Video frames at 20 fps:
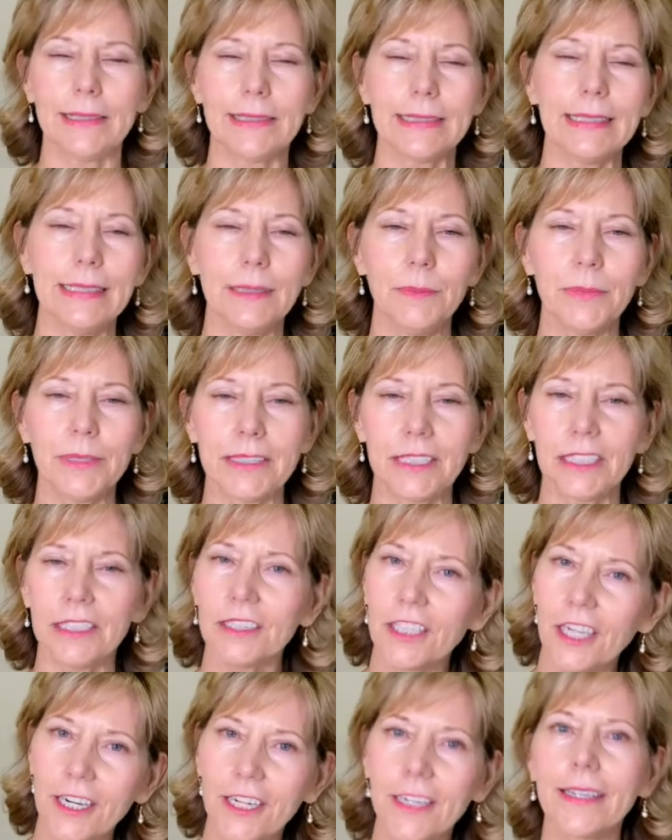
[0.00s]
seems to
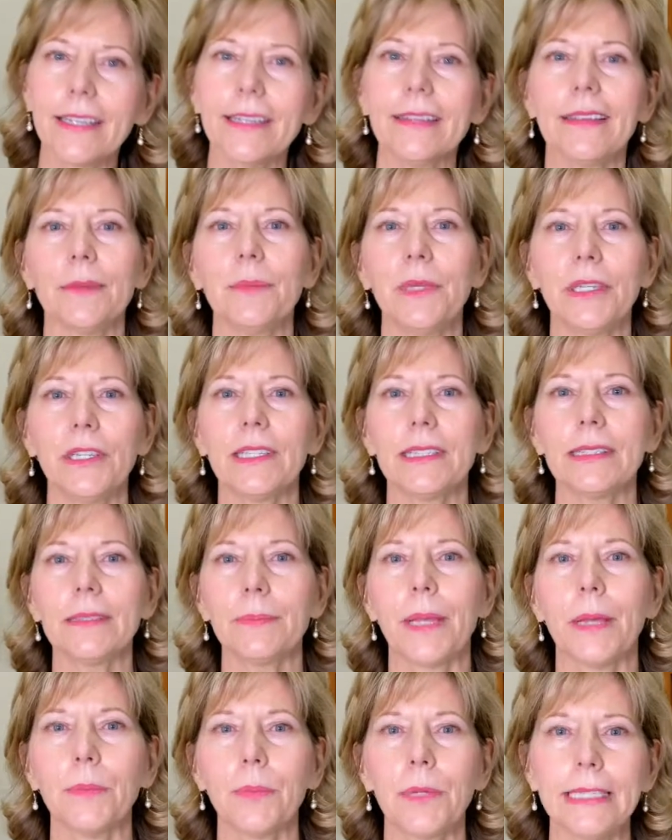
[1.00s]
target the mucous
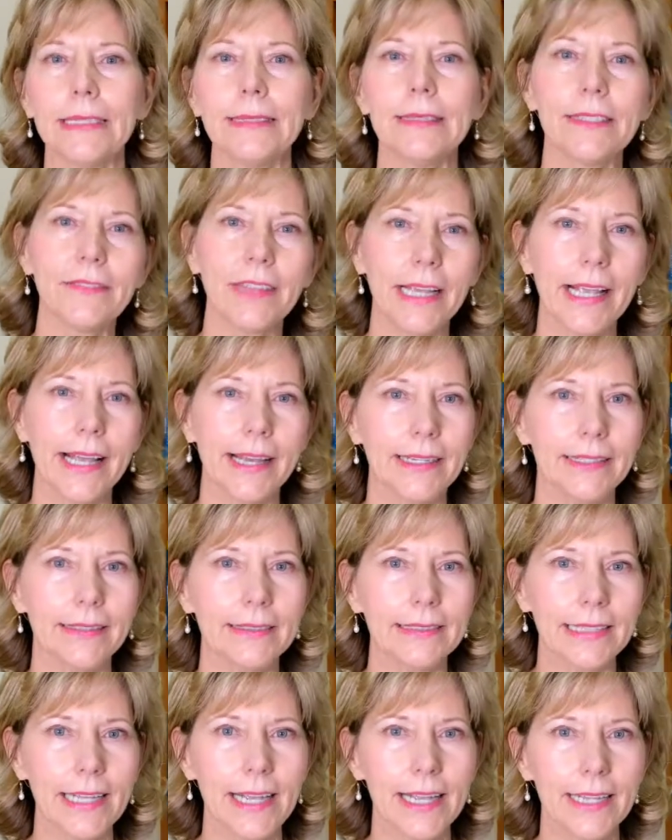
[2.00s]
membranes of the head and
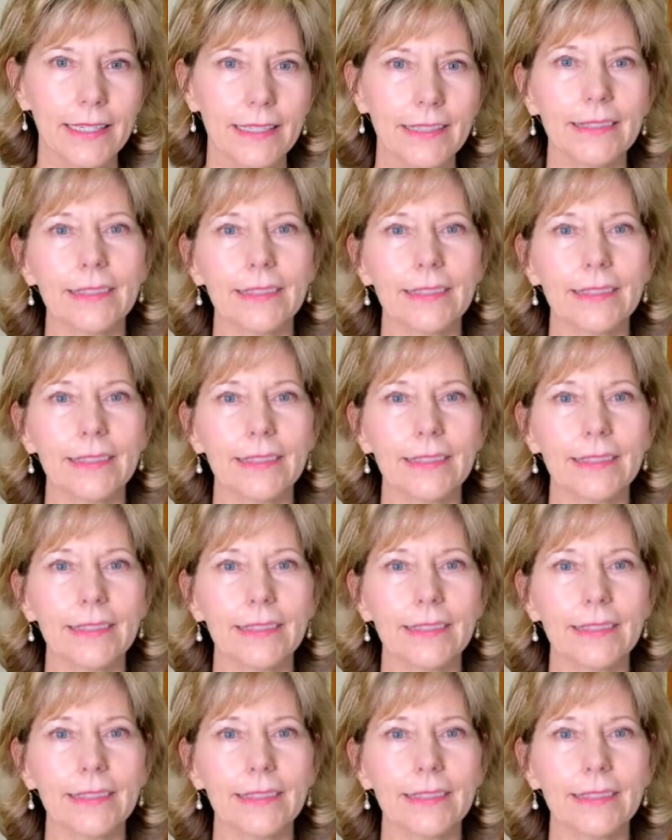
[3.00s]
sinus.